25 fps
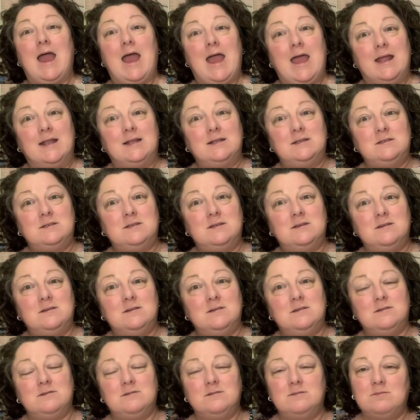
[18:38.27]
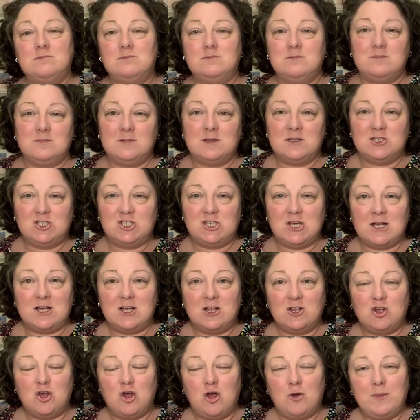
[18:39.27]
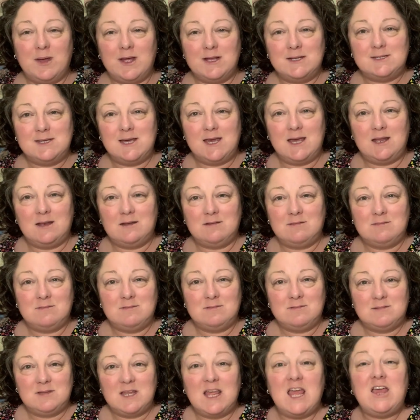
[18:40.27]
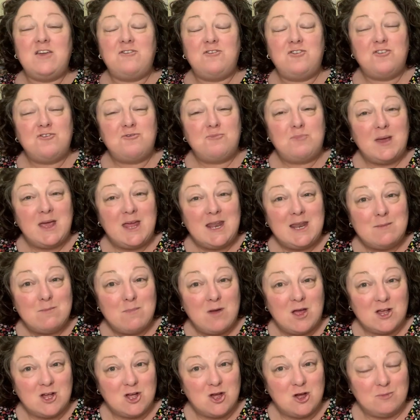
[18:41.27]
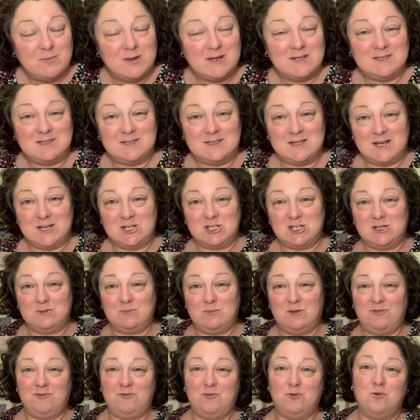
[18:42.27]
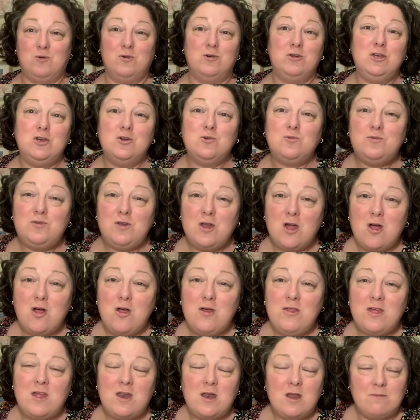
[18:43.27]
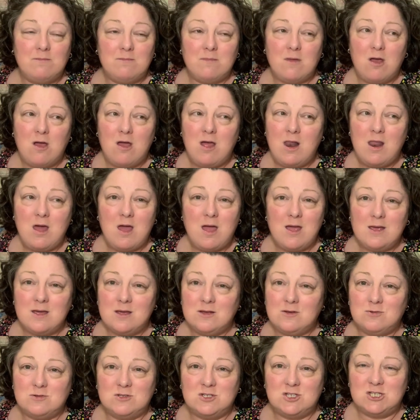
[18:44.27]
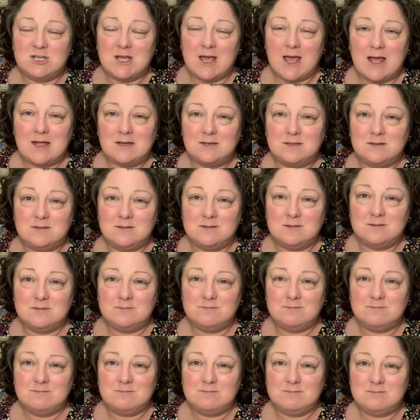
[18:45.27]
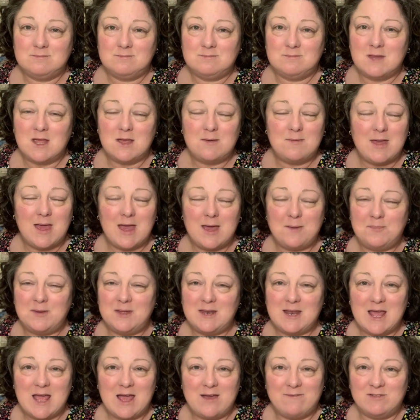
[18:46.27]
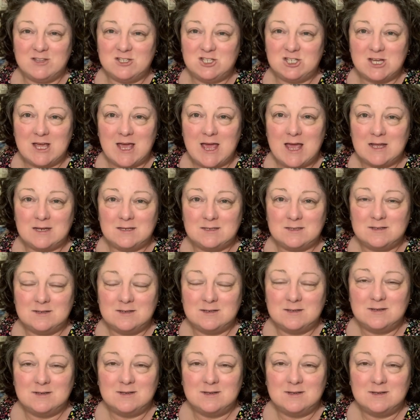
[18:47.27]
And chuck a comment in. If you've been in my comment section before, you'll know that I like a good chat. I'm happy to have a chat.